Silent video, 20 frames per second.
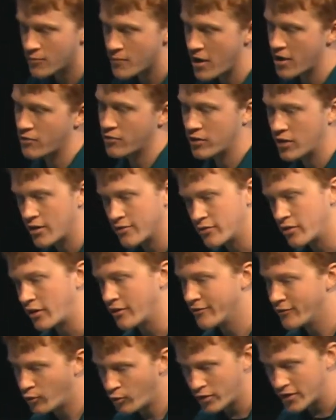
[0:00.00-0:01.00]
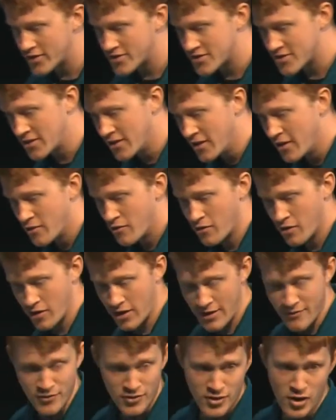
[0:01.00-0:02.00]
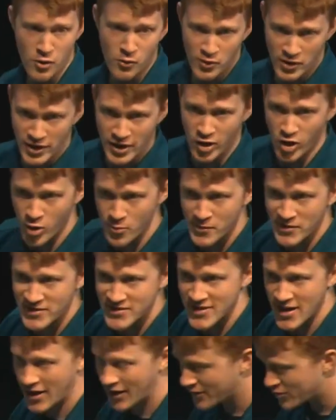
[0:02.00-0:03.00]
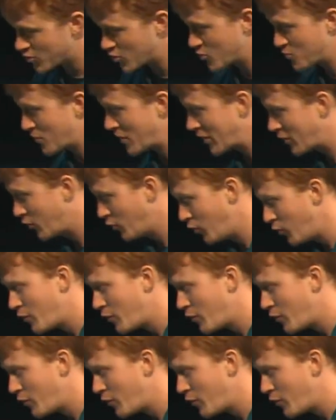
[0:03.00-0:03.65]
and recovering forest, even though we're in an urban setting, so it's pretty cool.